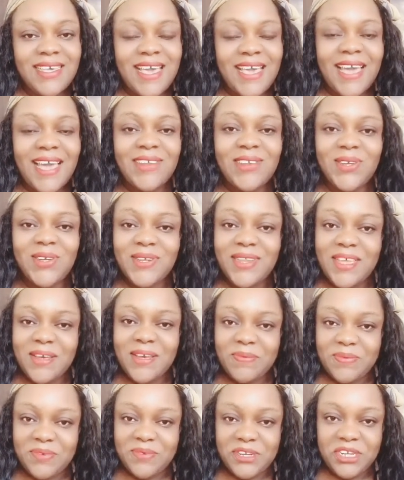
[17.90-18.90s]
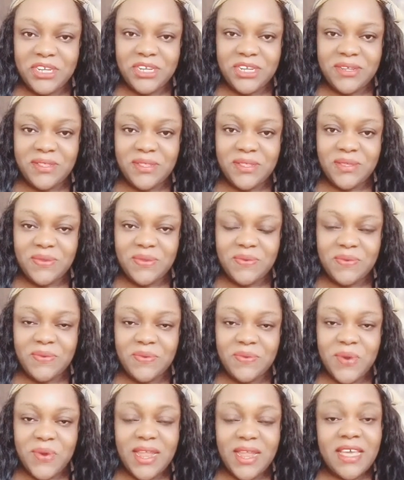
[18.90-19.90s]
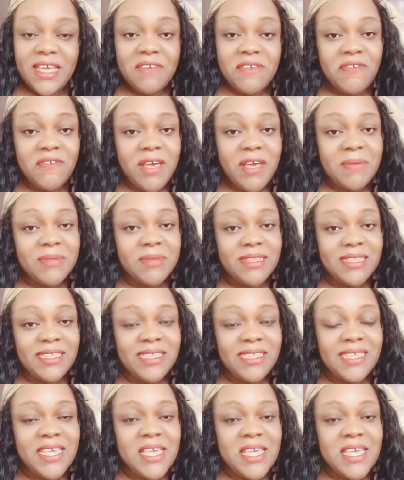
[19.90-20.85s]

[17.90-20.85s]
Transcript: I truly appreciate you. We're like family.